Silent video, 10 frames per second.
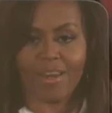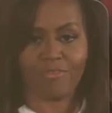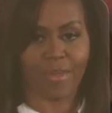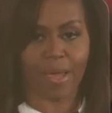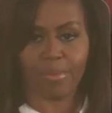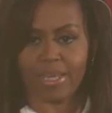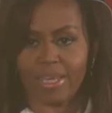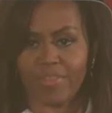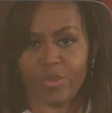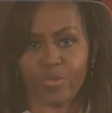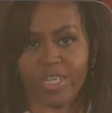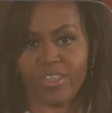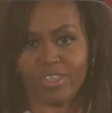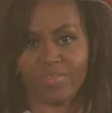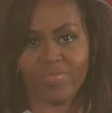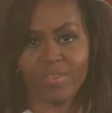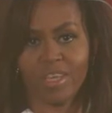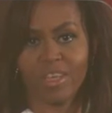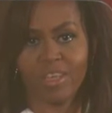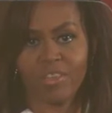and family in the region.
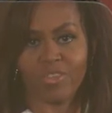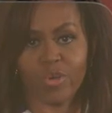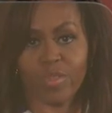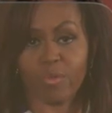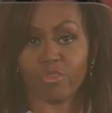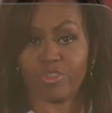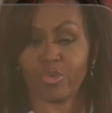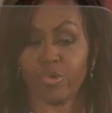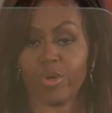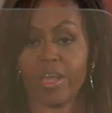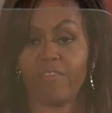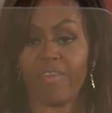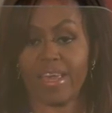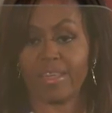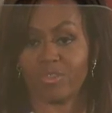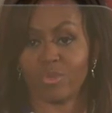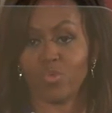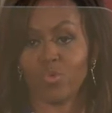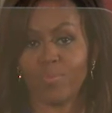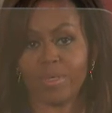So they restored a vacant
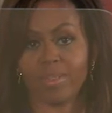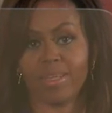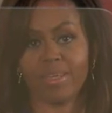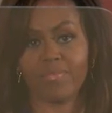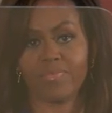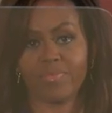school building.